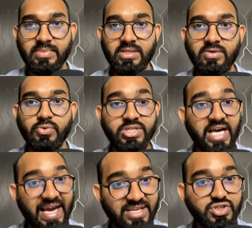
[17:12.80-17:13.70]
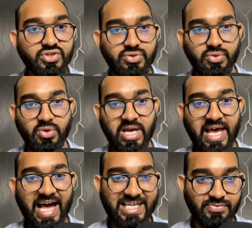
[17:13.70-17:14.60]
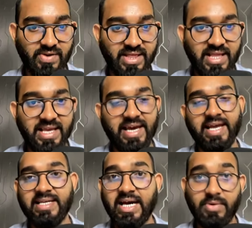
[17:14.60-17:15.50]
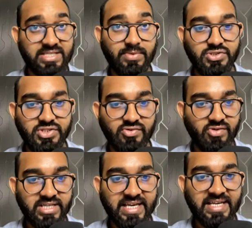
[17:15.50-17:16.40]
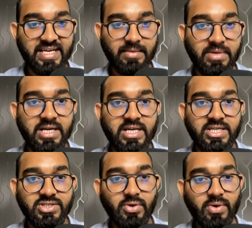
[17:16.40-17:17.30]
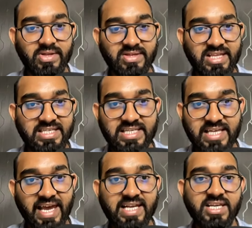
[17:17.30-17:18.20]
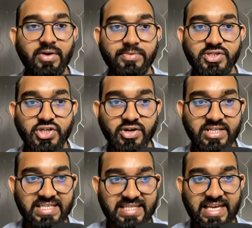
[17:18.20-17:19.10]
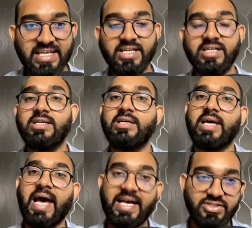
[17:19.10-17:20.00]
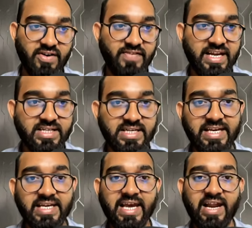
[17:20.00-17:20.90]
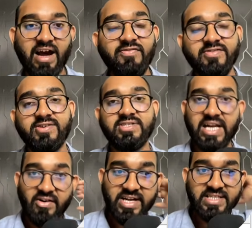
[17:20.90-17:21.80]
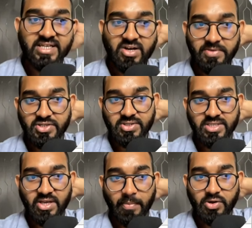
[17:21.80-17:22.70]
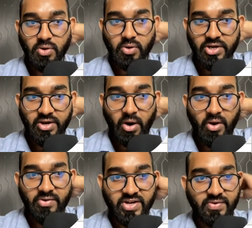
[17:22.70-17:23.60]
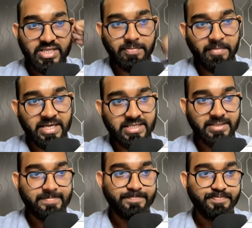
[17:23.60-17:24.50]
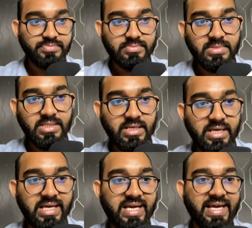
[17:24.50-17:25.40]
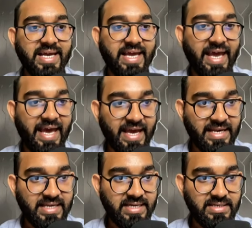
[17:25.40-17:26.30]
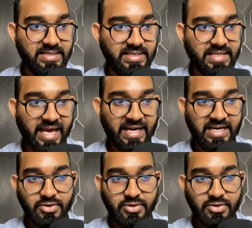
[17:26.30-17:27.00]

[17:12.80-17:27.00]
which I used to do as well, and I was able to generate the income. So this is it. You have to share this link as your affiliate link, and after generating the commissions, you have to go here on request payment, and then click on